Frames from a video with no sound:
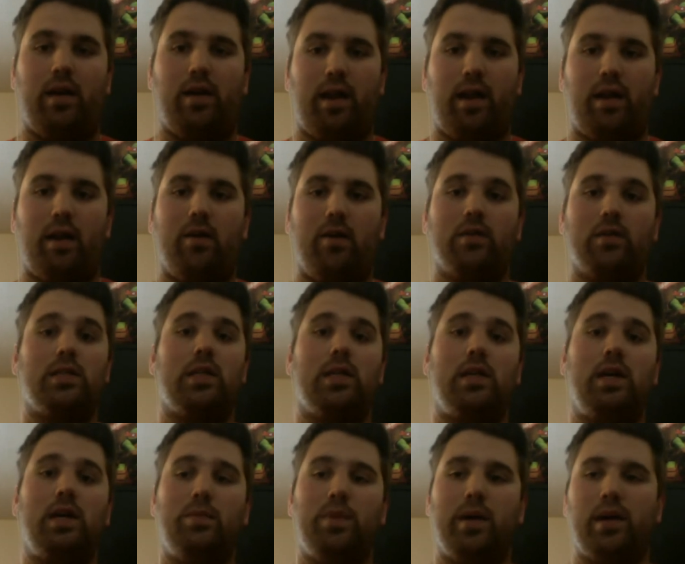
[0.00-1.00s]
You're like, oh, it's
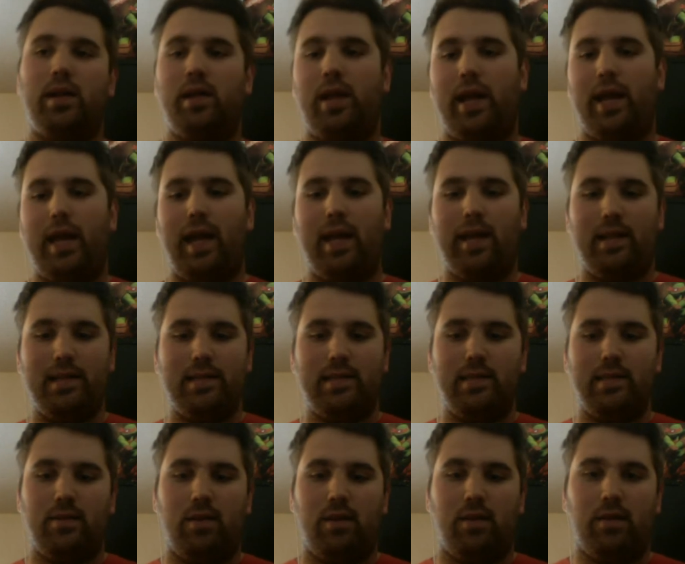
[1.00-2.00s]
good, but I can't
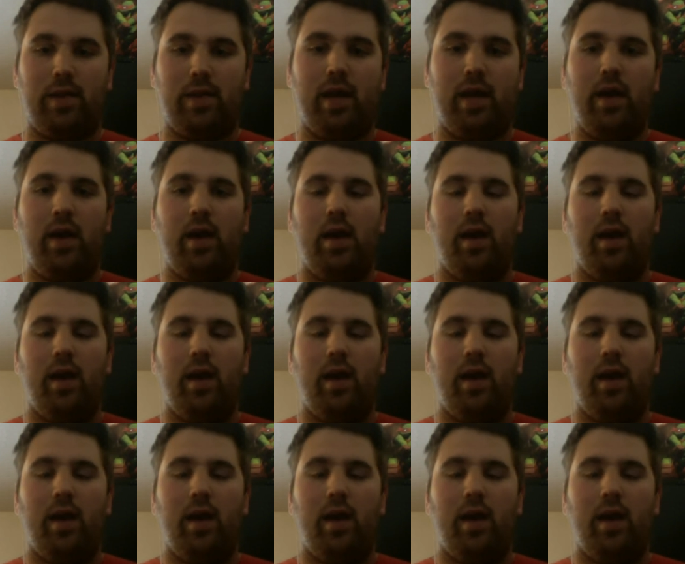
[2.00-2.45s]
listen to all of it.